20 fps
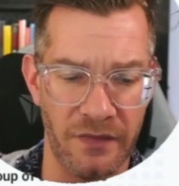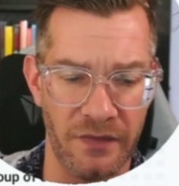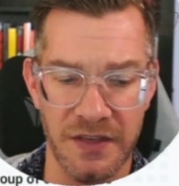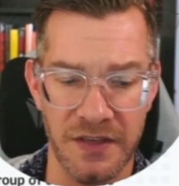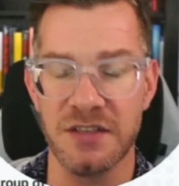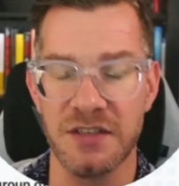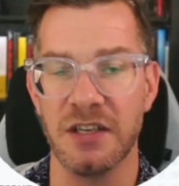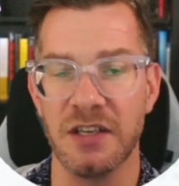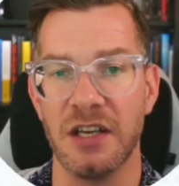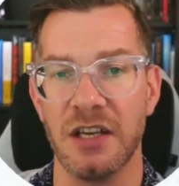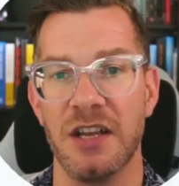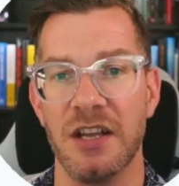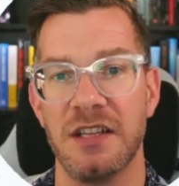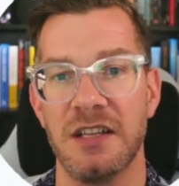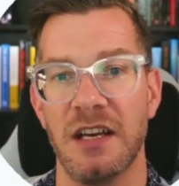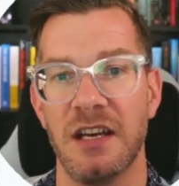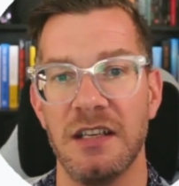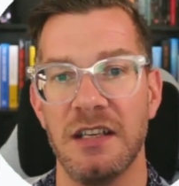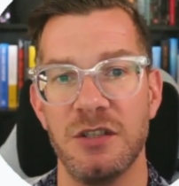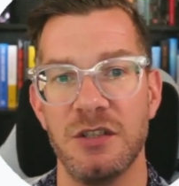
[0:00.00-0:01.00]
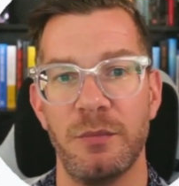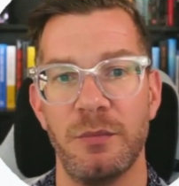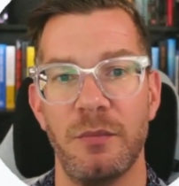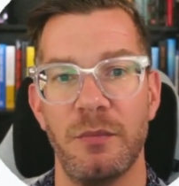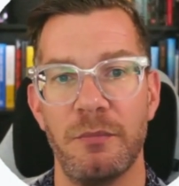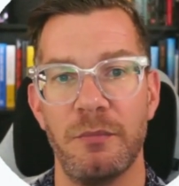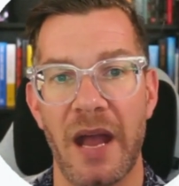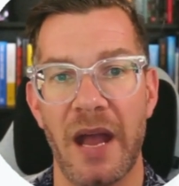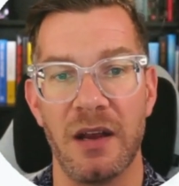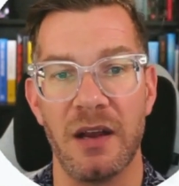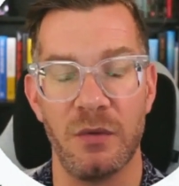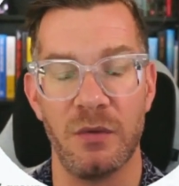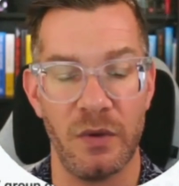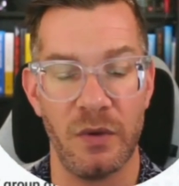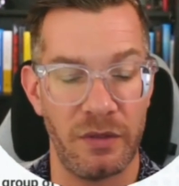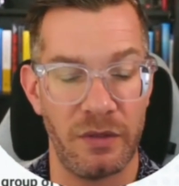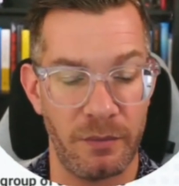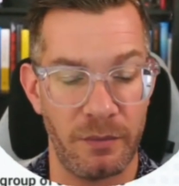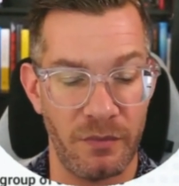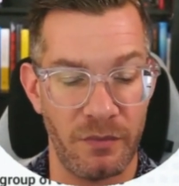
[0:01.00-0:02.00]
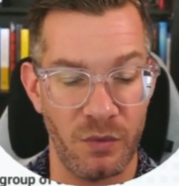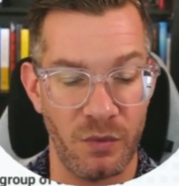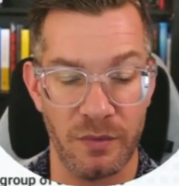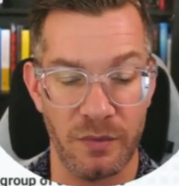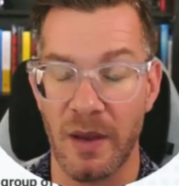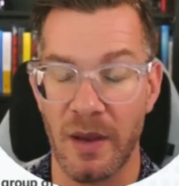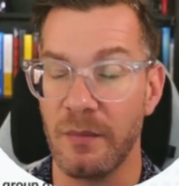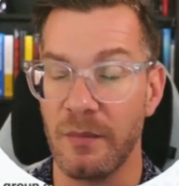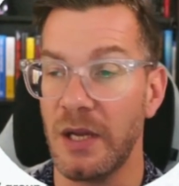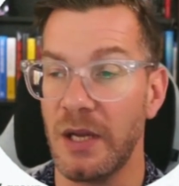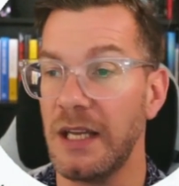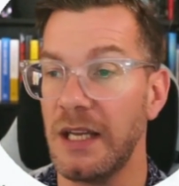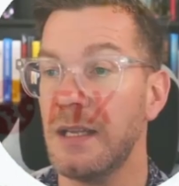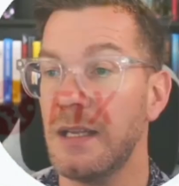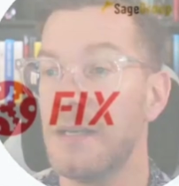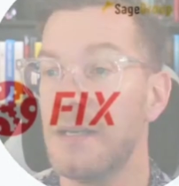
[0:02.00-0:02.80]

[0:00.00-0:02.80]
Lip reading: these are the guys that I need to back with my money.